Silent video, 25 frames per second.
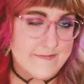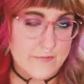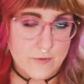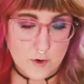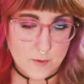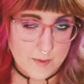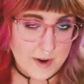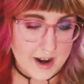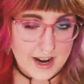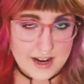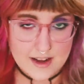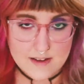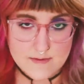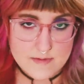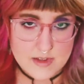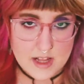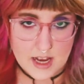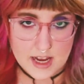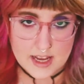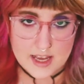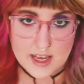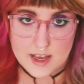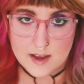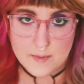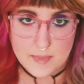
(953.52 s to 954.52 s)
for my
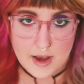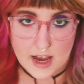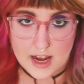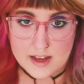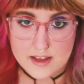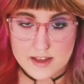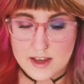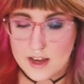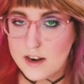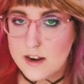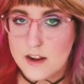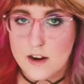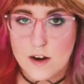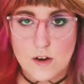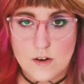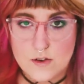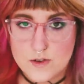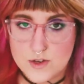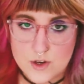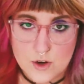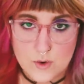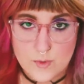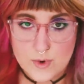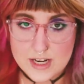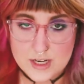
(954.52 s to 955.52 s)
liking back then, and
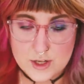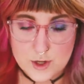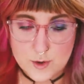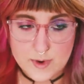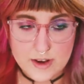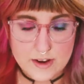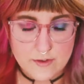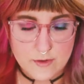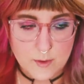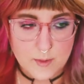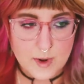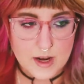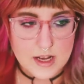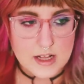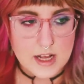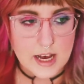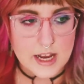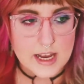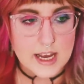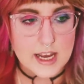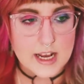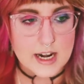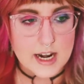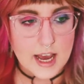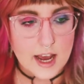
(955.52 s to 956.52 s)
also way too big for my
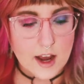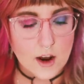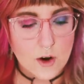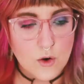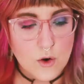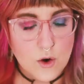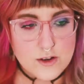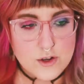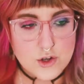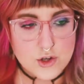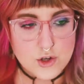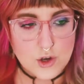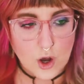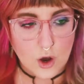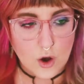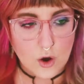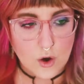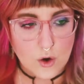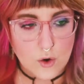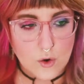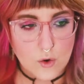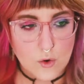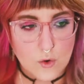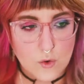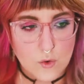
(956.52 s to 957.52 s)
liking now.
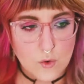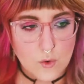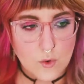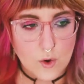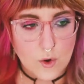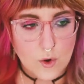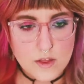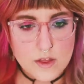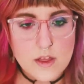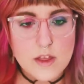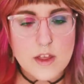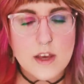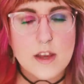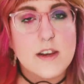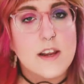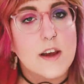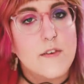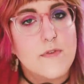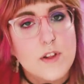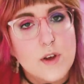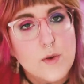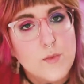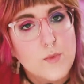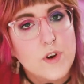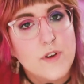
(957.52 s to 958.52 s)
So it
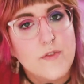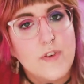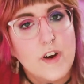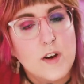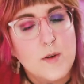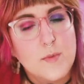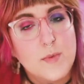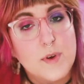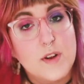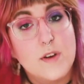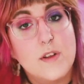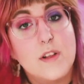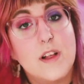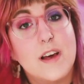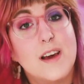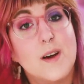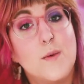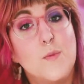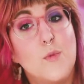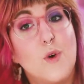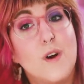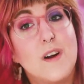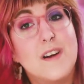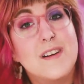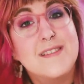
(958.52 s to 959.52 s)
definitely would have had to been like a
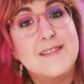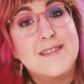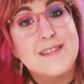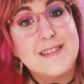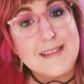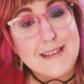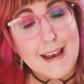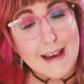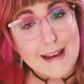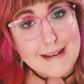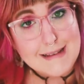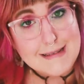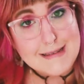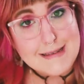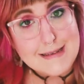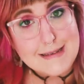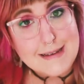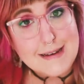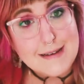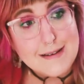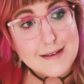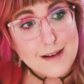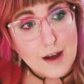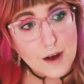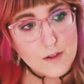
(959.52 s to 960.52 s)
more concise
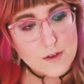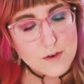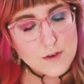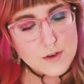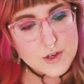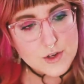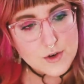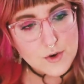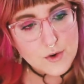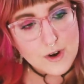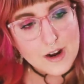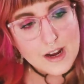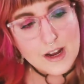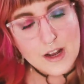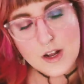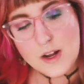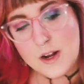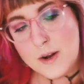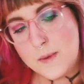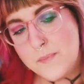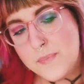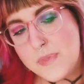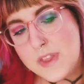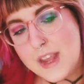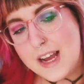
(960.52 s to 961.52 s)
color story.
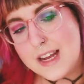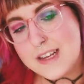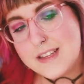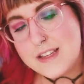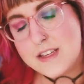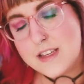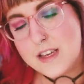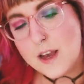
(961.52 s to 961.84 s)
And